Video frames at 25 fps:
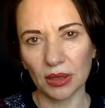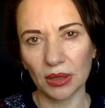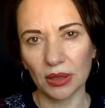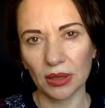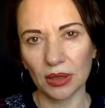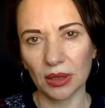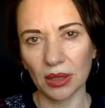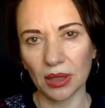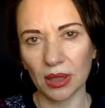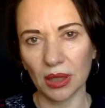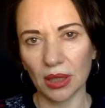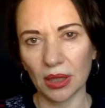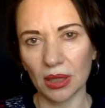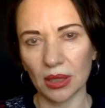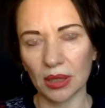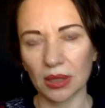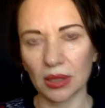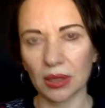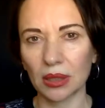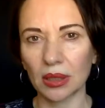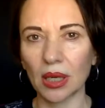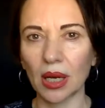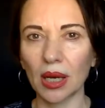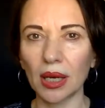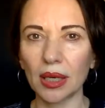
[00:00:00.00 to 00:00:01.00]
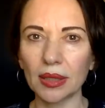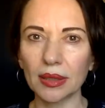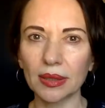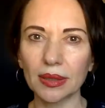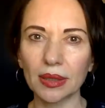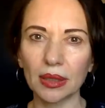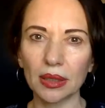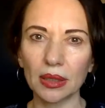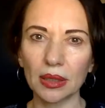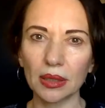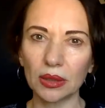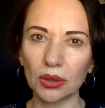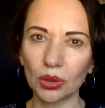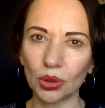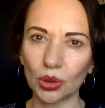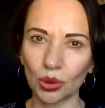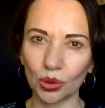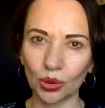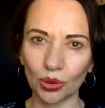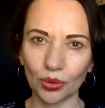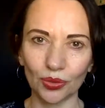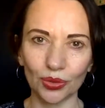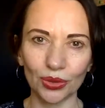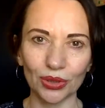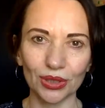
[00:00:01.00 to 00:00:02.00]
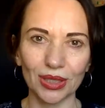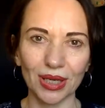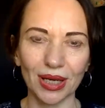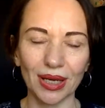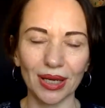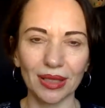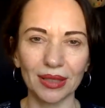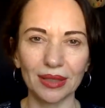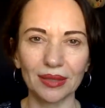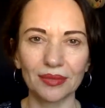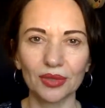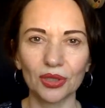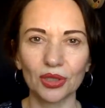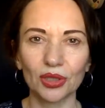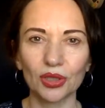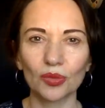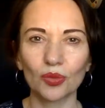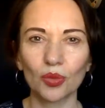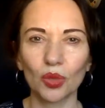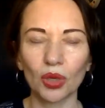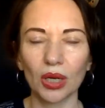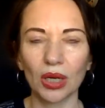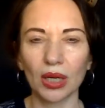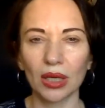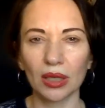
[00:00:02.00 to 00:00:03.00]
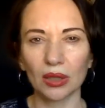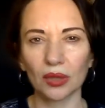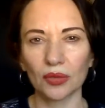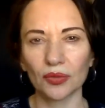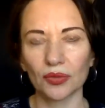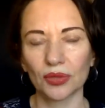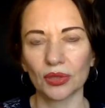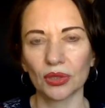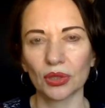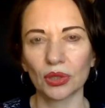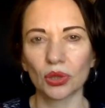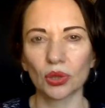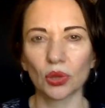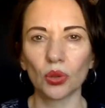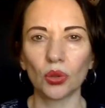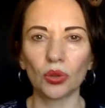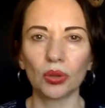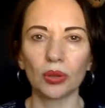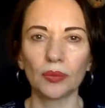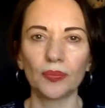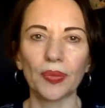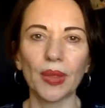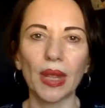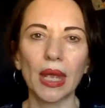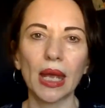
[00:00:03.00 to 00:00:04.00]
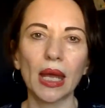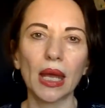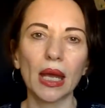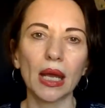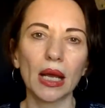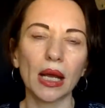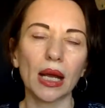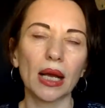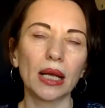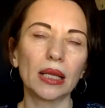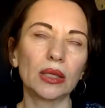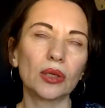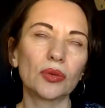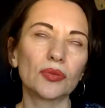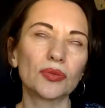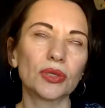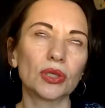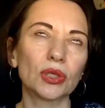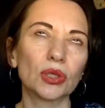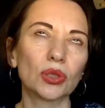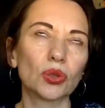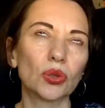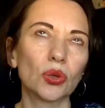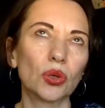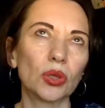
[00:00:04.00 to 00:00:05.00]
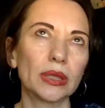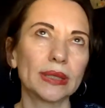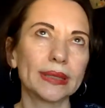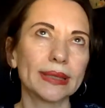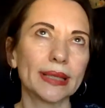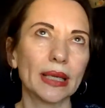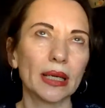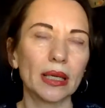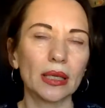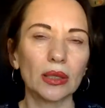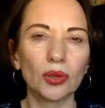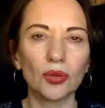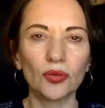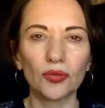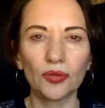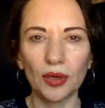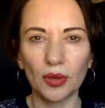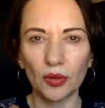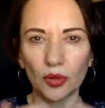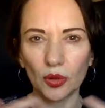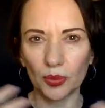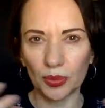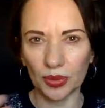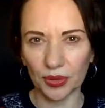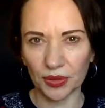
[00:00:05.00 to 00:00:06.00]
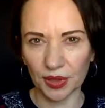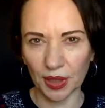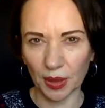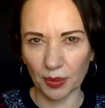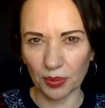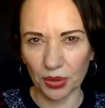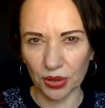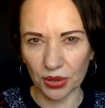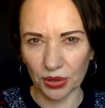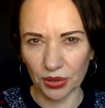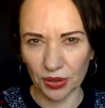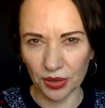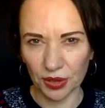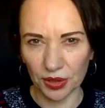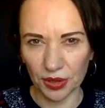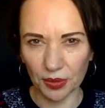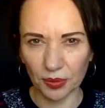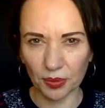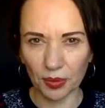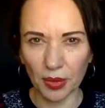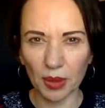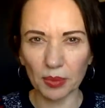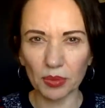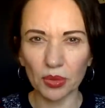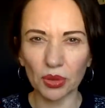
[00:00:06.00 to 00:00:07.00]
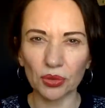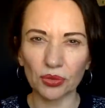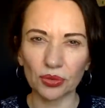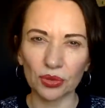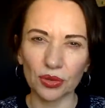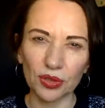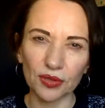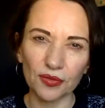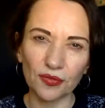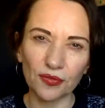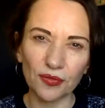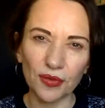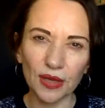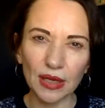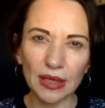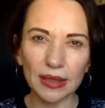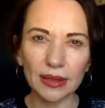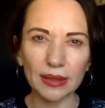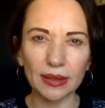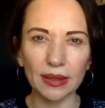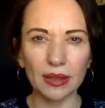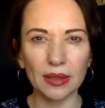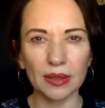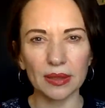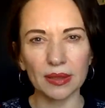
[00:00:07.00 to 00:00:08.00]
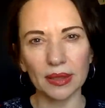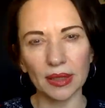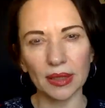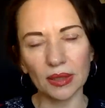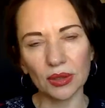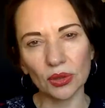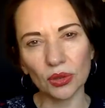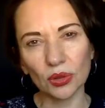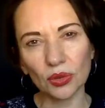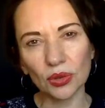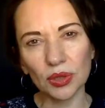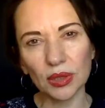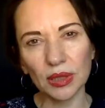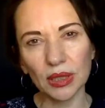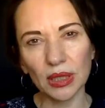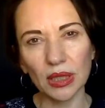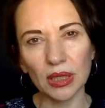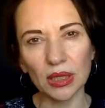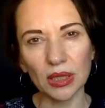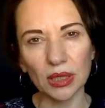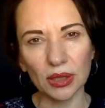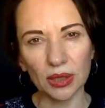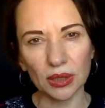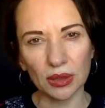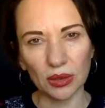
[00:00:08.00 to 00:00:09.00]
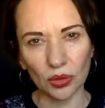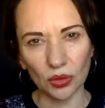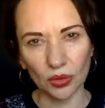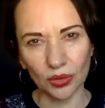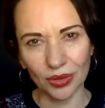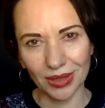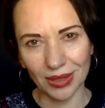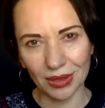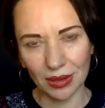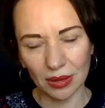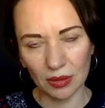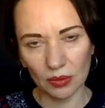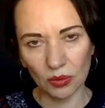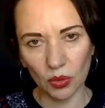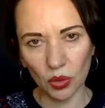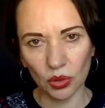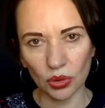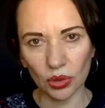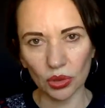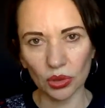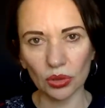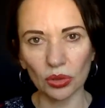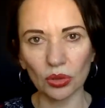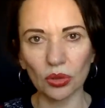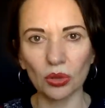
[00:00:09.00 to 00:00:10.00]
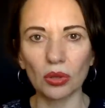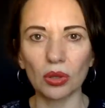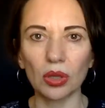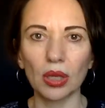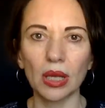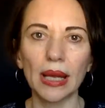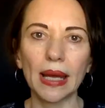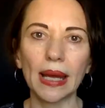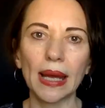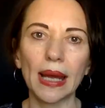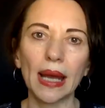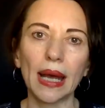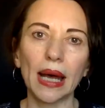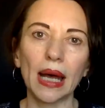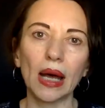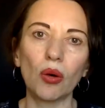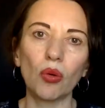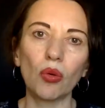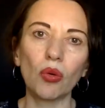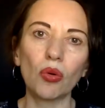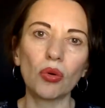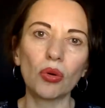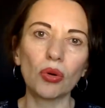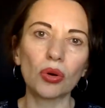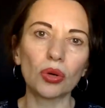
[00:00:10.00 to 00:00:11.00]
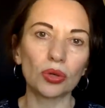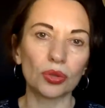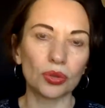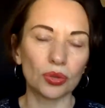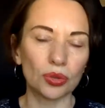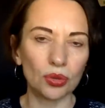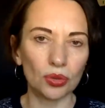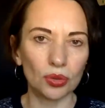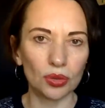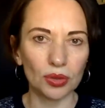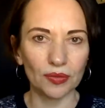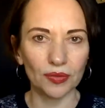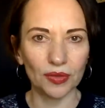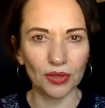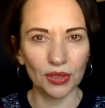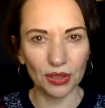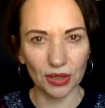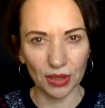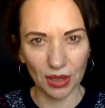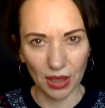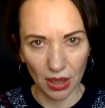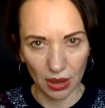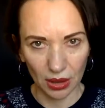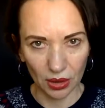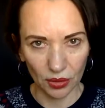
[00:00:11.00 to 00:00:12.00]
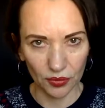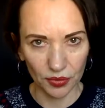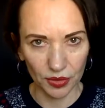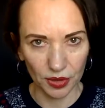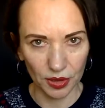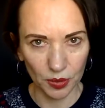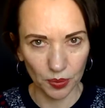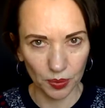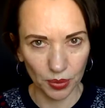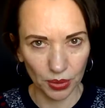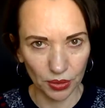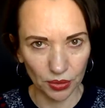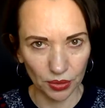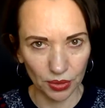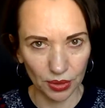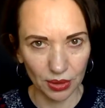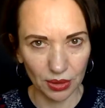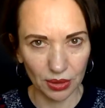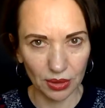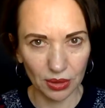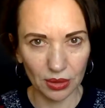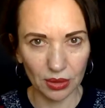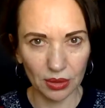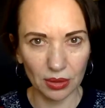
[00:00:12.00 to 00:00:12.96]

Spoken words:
indication, either in turquoise color, which is more color of the soul. Color of the soul is color of our perceptions, memories, feelings, associations. So this is more soul. Or rose, which is color of the spirit.